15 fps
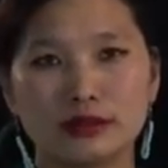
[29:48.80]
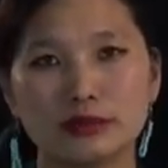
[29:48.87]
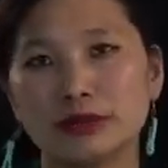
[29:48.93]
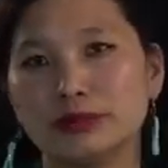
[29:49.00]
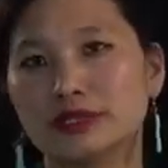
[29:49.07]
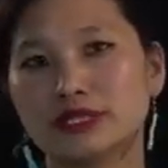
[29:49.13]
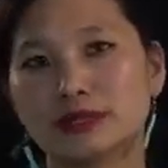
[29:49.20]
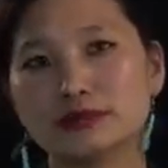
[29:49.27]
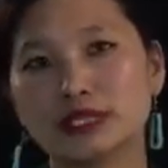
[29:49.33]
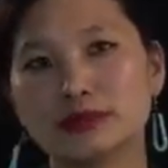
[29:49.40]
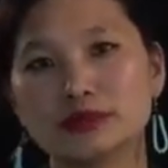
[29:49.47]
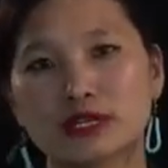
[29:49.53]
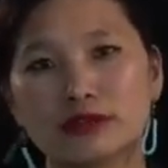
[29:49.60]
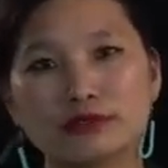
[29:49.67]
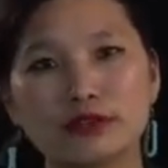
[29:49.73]
Maybe
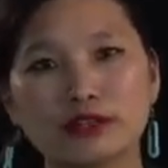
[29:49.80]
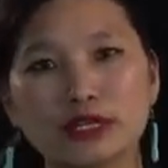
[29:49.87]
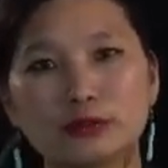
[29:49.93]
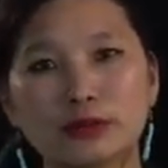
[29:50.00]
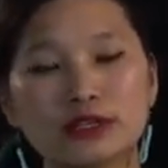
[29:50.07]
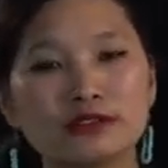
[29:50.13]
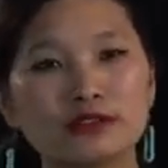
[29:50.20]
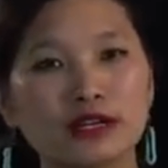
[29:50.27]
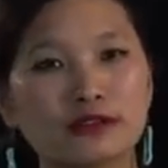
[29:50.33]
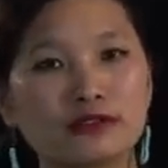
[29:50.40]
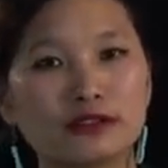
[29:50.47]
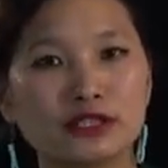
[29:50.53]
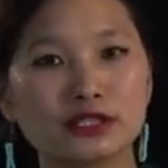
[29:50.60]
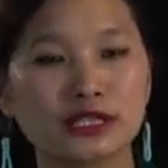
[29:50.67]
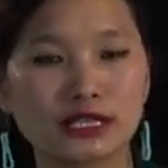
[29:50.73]
sometimes I forget whatever I've
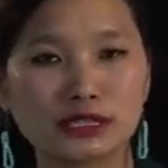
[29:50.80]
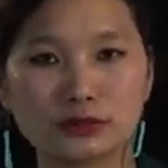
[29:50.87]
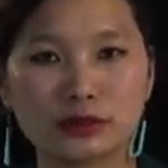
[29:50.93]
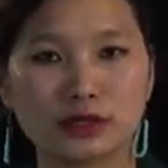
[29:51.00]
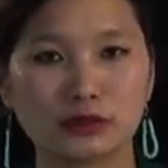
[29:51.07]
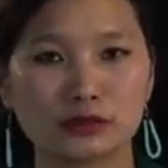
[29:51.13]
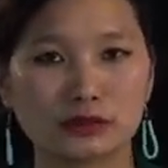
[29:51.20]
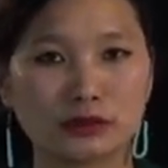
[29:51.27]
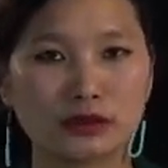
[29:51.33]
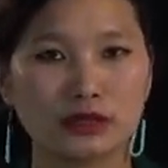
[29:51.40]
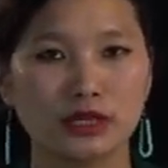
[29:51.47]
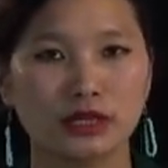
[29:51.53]
learned last week also.